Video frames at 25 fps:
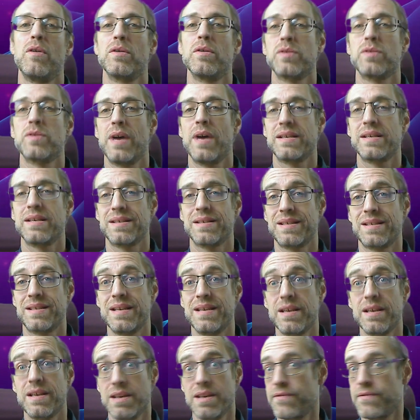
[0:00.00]
also has a
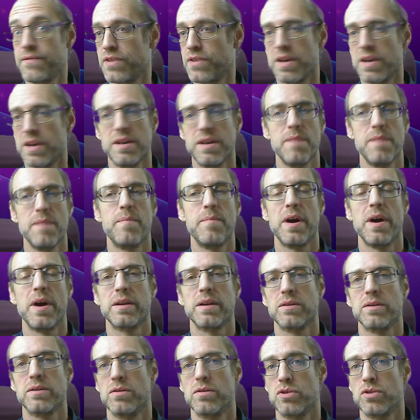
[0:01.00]
significant
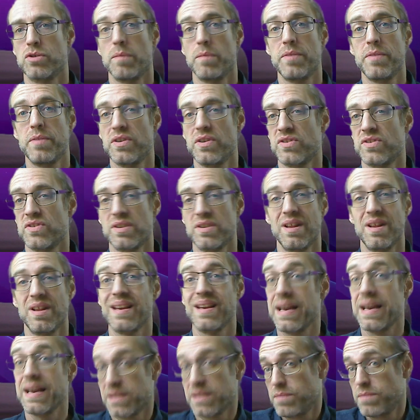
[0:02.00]
impact on topics
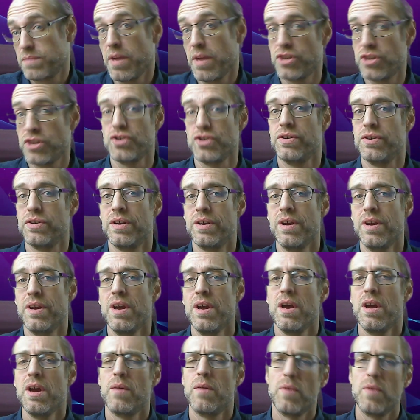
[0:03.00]
like estimation.
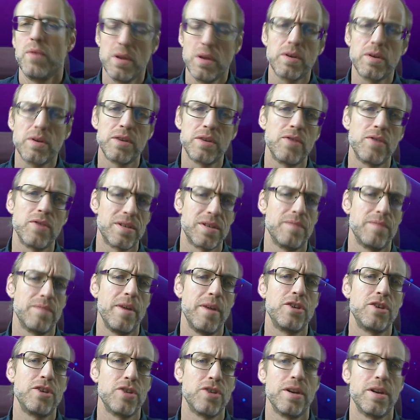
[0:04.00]
We'll look into
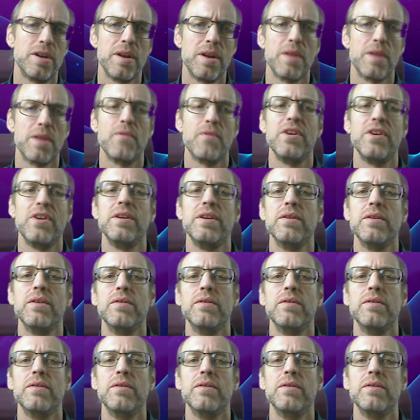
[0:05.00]
estimation in another video.